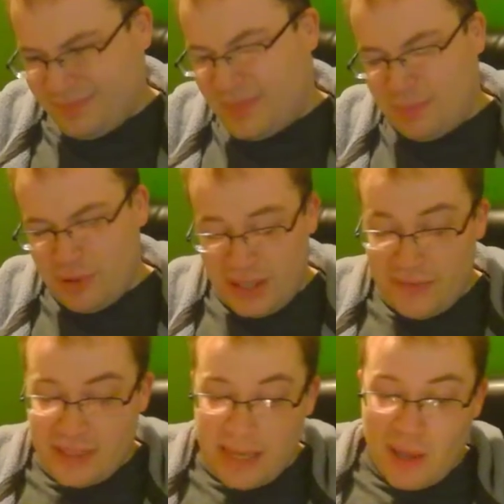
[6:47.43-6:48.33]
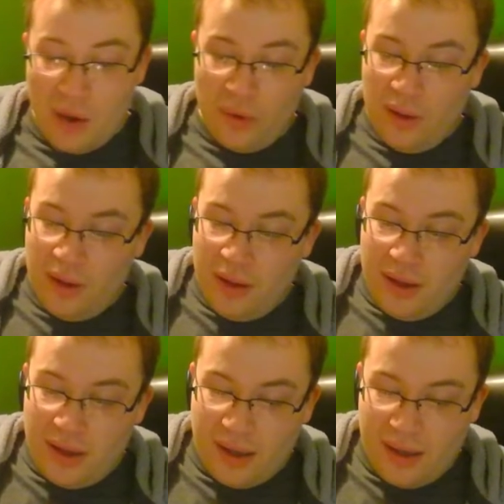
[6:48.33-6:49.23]
I'm trying to think of his name
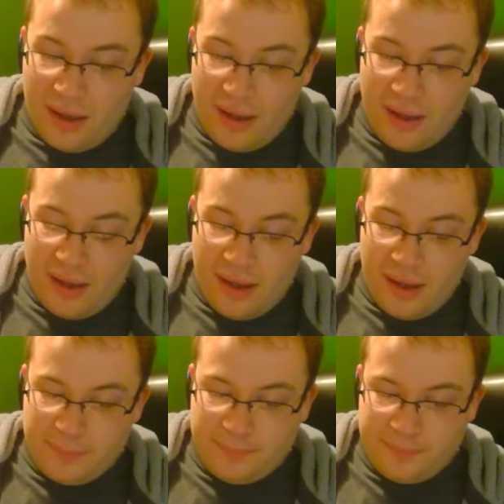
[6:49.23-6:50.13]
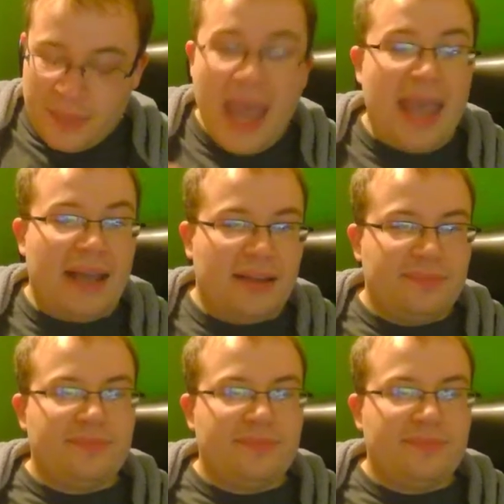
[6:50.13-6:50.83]
now. Hank.